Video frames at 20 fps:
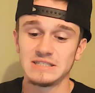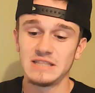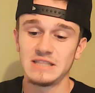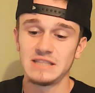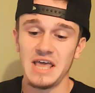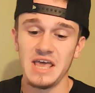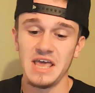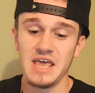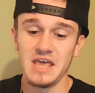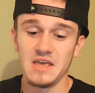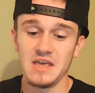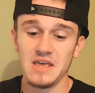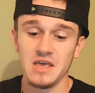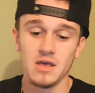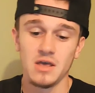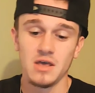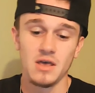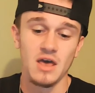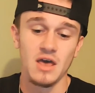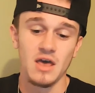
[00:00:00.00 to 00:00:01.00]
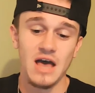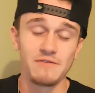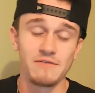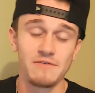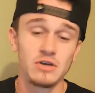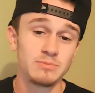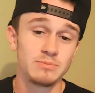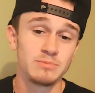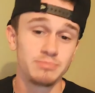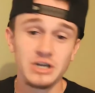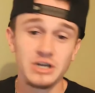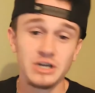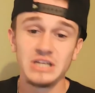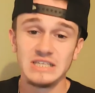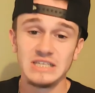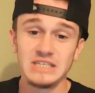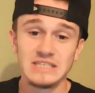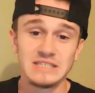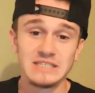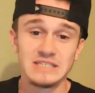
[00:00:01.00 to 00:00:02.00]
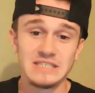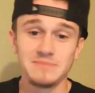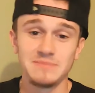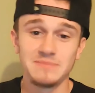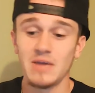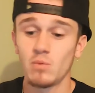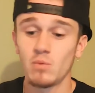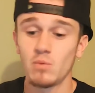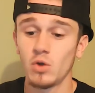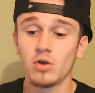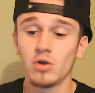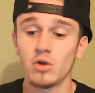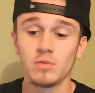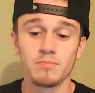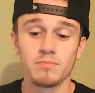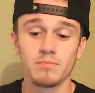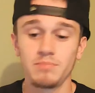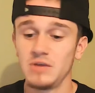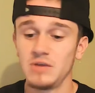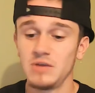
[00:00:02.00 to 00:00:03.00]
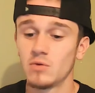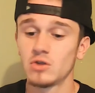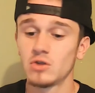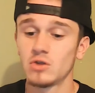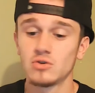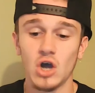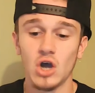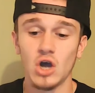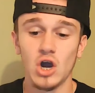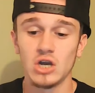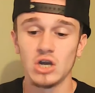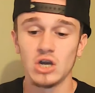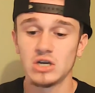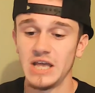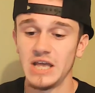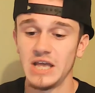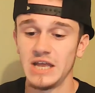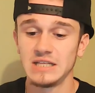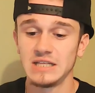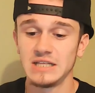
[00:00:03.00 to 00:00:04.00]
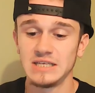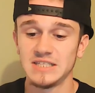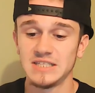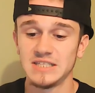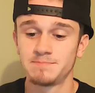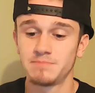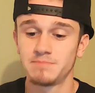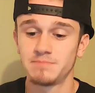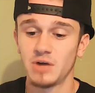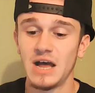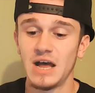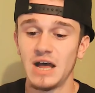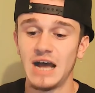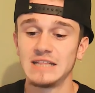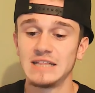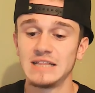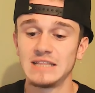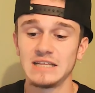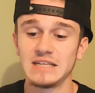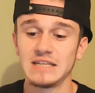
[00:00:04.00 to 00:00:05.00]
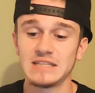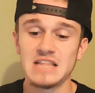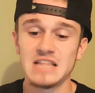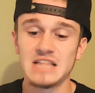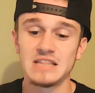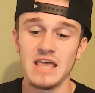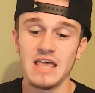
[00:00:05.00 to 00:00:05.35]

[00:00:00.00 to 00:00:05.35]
They have a pretty decent team. They will be one of those hard-hitting teams, but I think that